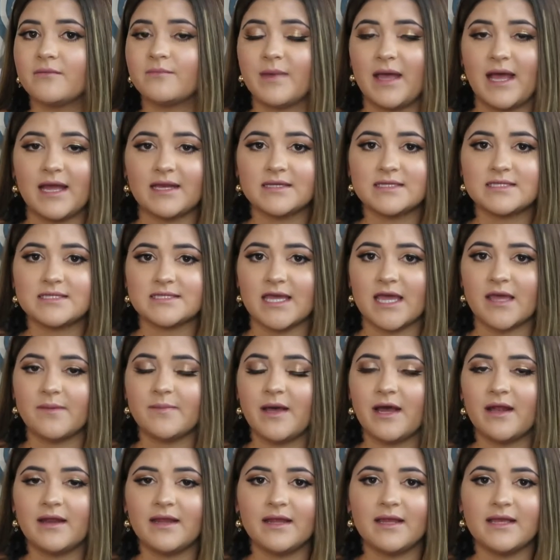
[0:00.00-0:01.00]
bad to say
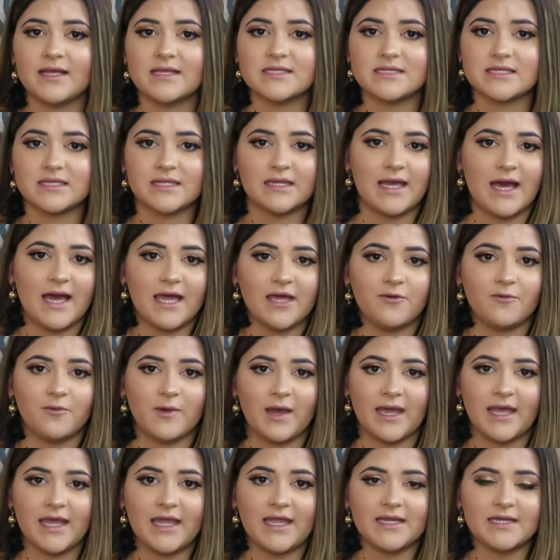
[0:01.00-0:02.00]
about it. It's
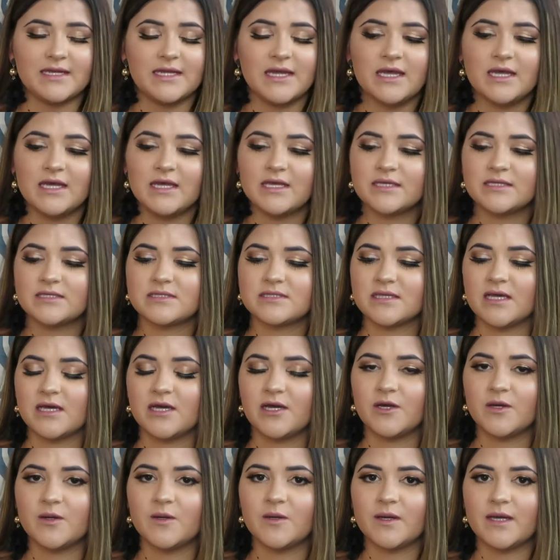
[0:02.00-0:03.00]
lightweight,
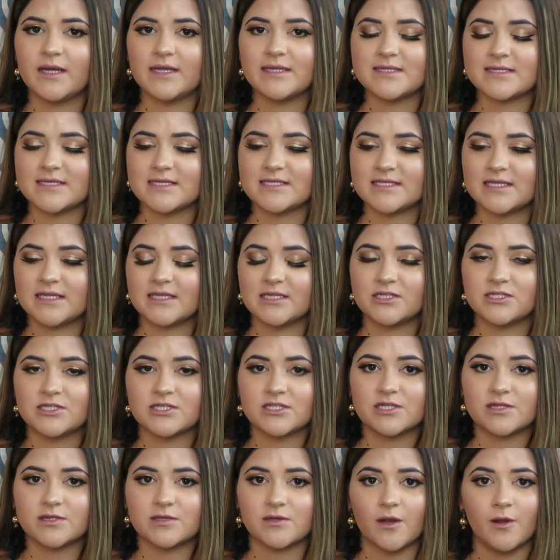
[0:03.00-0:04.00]
so it's easy to
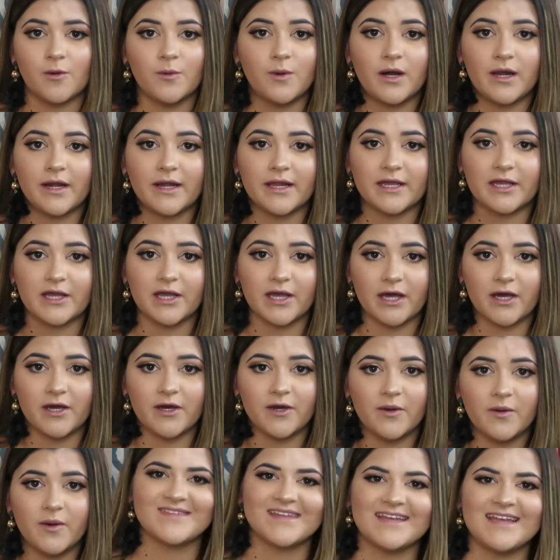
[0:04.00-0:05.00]
just throw on and
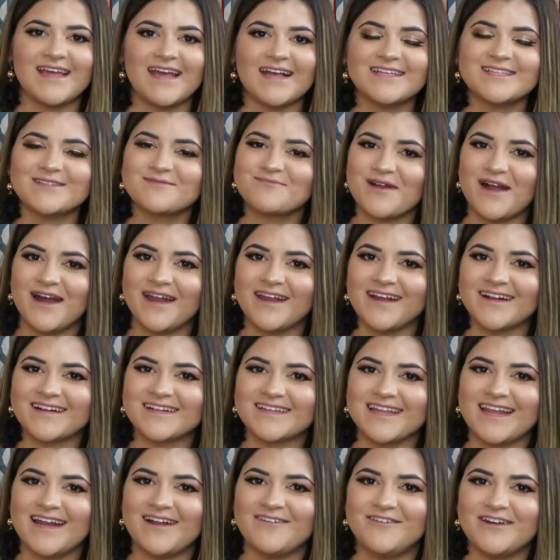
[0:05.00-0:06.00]
go. The next
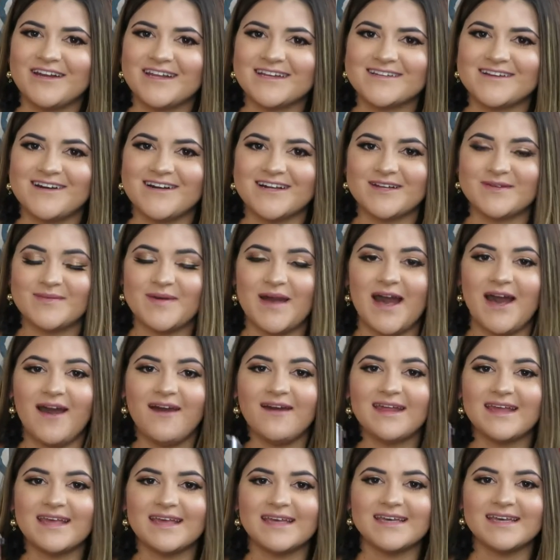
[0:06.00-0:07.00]
product that I want to talk about